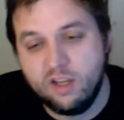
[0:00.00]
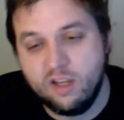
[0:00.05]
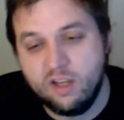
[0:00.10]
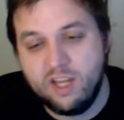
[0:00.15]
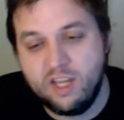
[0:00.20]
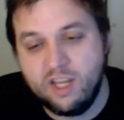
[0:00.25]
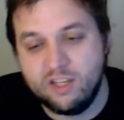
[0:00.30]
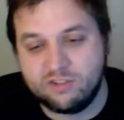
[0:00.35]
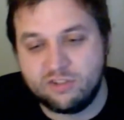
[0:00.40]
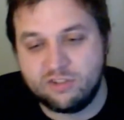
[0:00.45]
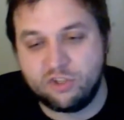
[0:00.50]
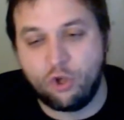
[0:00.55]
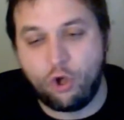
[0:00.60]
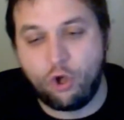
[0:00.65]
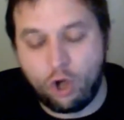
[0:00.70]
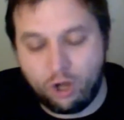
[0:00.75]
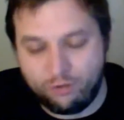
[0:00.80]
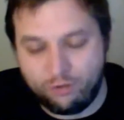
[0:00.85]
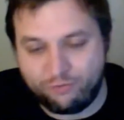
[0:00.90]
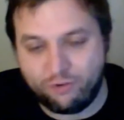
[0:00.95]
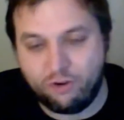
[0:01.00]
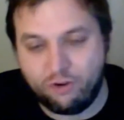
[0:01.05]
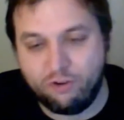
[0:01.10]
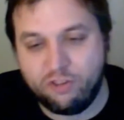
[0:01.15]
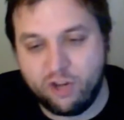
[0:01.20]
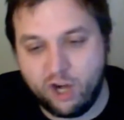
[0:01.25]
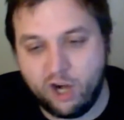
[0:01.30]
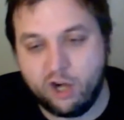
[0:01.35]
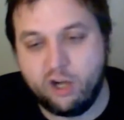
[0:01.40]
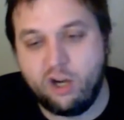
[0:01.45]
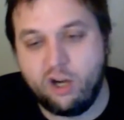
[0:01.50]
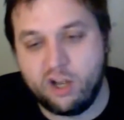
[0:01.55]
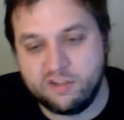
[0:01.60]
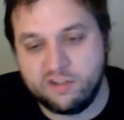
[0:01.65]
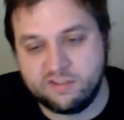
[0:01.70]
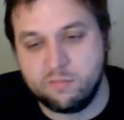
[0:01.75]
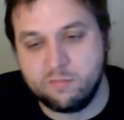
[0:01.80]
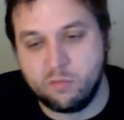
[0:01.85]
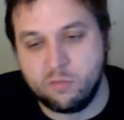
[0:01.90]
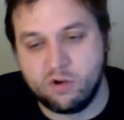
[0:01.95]
is to offer their
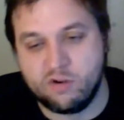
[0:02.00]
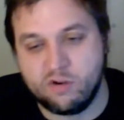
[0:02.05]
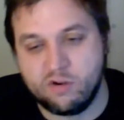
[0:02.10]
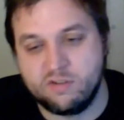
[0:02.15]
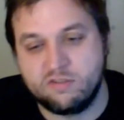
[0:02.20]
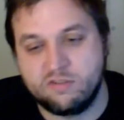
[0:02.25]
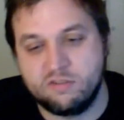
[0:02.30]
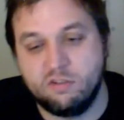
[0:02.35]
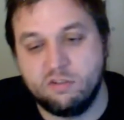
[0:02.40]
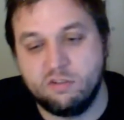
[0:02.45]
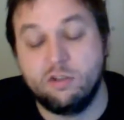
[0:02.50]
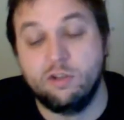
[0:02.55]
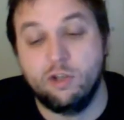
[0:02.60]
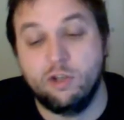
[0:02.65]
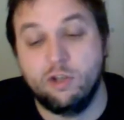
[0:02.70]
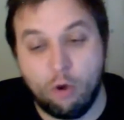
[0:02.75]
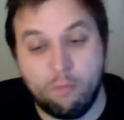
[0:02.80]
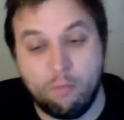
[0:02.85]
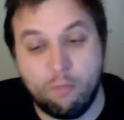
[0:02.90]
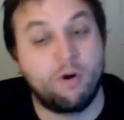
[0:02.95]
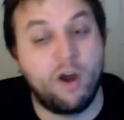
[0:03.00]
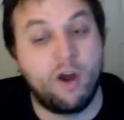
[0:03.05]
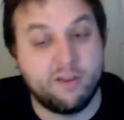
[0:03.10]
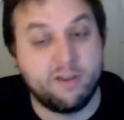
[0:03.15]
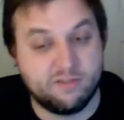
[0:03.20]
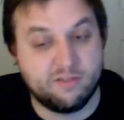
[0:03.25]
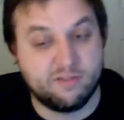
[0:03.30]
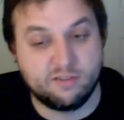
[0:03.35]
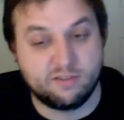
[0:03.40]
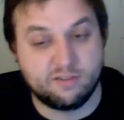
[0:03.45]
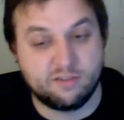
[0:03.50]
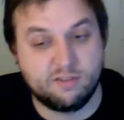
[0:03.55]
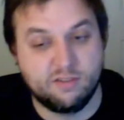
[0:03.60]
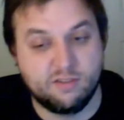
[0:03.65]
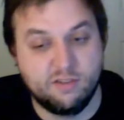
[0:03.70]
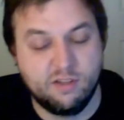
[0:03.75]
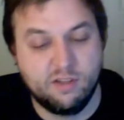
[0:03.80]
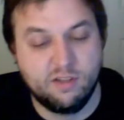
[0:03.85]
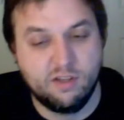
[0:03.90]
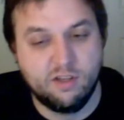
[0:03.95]
customers low
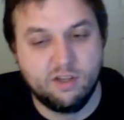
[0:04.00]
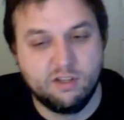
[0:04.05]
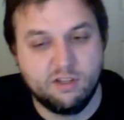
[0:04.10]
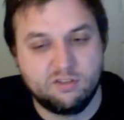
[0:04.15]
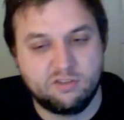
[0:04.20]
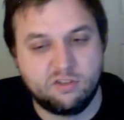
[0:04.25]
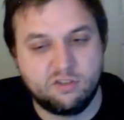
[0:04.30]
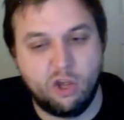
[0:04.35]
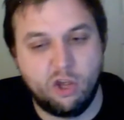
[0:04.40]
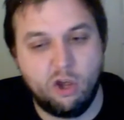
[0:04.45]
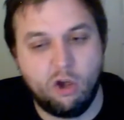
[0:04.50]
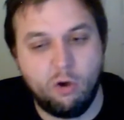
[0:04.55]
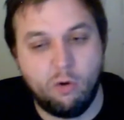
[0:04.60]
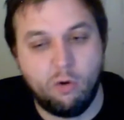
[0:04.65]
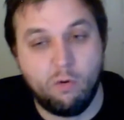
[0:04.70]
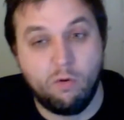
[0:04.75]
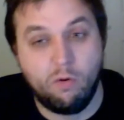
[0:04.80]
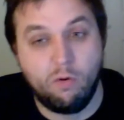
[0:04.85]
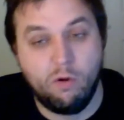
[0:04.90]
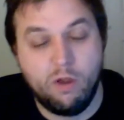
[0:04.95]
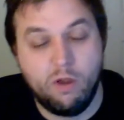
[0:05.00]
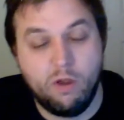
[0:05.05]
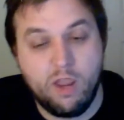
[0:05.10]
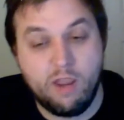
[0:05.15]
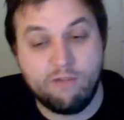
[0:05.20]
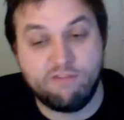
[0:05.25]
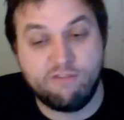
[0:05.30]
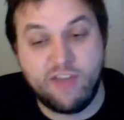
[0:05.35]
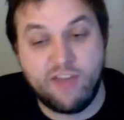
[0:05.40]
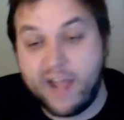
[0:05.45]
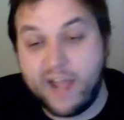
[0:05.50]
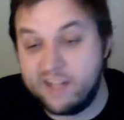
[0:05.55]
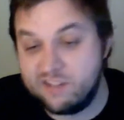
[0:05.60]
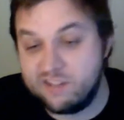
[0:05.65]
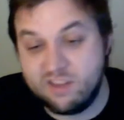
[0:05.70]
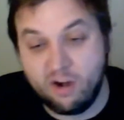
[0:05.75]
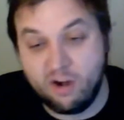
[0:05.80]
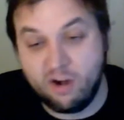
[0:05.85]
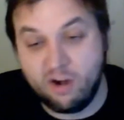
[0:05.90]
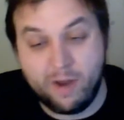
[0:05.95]
prices. So if
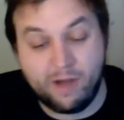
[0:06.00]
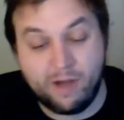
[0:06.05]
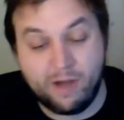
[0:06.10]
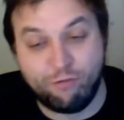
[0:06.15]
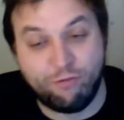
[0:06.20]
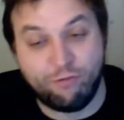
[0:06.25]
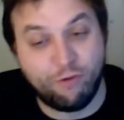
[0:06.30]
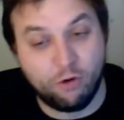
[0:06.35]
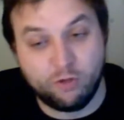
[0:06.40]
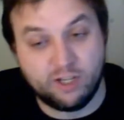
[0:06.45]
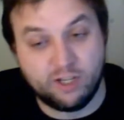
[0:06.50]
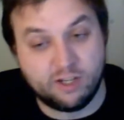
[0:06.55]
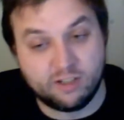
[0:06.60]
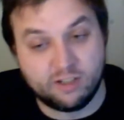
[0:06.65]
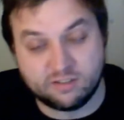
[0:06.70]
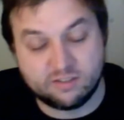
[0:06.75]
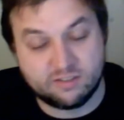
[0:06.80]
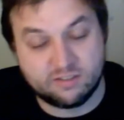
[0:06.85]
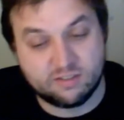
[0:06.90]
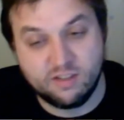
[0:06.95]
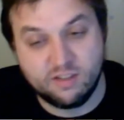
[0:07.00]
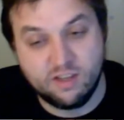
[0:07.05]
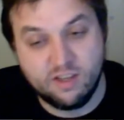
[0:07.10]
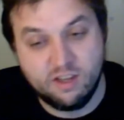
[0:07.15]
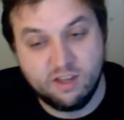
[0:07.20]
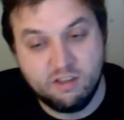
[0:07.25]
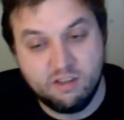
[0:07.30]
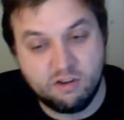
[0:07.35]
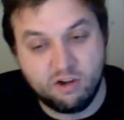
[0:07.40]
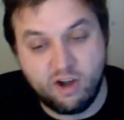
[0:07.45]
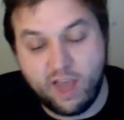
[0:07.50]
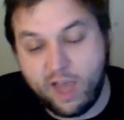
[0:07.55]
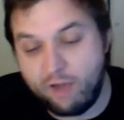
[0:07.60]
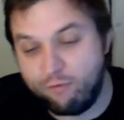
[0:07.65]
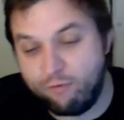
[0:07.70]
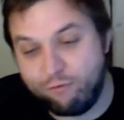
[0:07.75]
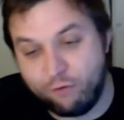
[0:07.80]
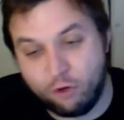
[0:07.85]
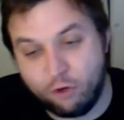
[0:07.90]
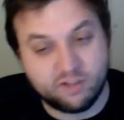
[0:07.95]
that's their main focus, they're not
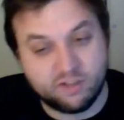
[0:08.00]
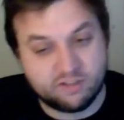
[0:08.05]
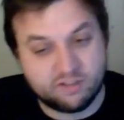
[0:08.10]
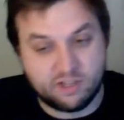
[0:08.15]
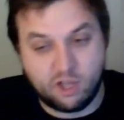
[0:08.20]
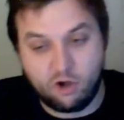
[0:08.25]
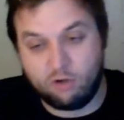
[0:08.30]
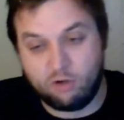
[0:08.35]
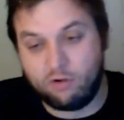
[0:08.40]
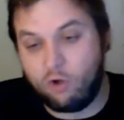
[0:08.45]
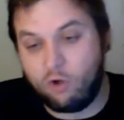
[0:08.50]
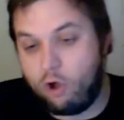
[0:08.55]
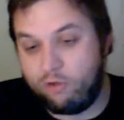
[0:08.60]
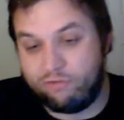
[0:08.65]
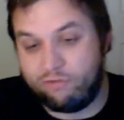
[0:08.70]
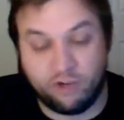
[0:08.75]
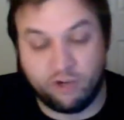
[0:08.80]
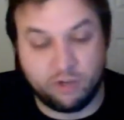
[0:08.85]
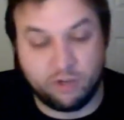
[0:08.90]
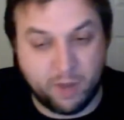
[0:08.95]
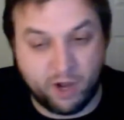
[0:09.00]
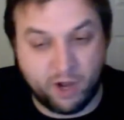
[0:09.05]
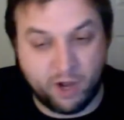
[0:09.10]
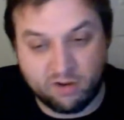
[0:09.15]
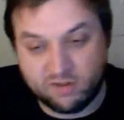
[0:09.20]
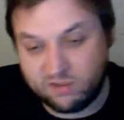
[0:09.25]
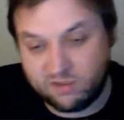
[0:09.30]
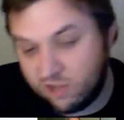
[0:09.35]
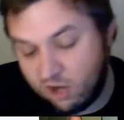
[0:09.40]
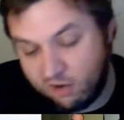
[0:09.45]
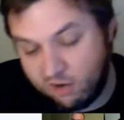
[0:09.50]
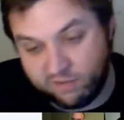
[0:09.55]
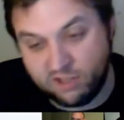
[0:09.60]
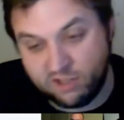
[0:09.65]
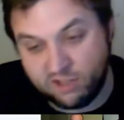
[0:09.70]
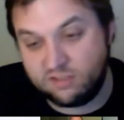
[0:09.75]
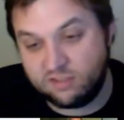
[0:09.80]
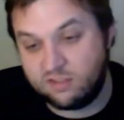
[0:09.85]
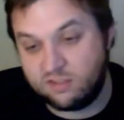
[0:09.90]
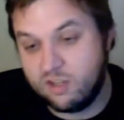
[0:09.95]
focused on offering better
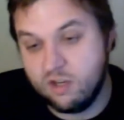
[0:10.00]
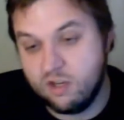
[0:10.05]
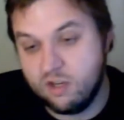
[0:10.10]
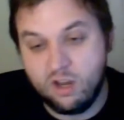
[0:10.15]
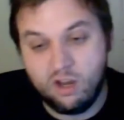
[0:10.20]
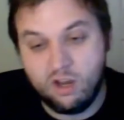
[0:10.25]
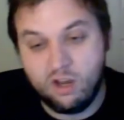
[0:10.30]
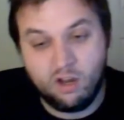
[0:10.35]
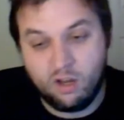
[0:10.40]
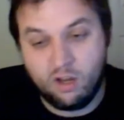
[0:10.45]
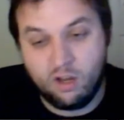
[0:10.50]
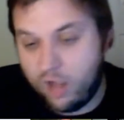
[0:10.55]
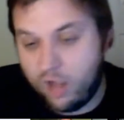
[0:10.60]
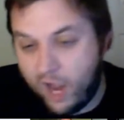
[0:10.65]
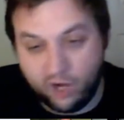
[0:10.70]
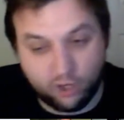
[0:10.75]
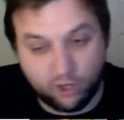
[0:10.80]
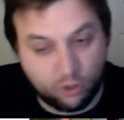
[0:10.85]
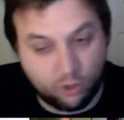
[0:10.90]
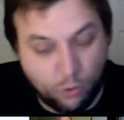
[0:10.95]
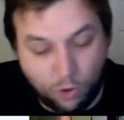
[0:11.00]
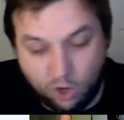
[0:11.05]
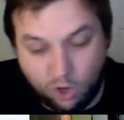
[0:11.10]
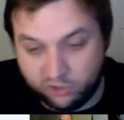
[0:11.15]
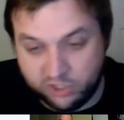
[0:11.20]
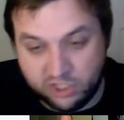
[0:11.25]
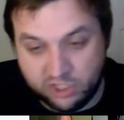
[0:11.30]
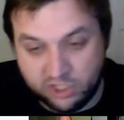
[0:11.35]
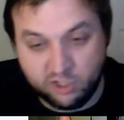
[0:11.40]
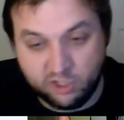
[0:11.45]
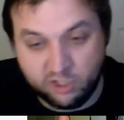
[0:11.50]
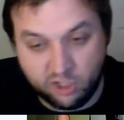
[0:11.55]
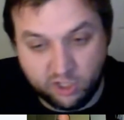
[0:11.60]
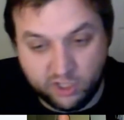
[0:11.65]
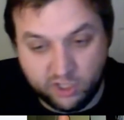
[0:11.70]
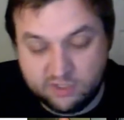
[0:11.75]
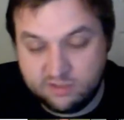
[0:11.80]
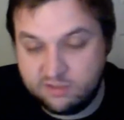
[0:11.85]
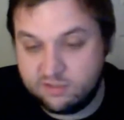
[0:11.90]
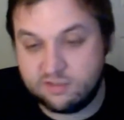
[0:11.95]
service, higher quality
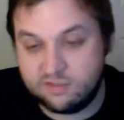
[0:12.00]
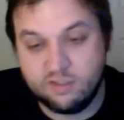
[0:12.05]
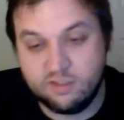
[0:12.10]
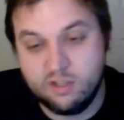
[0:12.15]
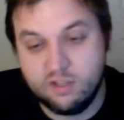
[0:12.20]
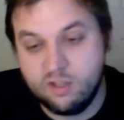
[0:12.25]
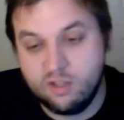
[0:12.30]
goods,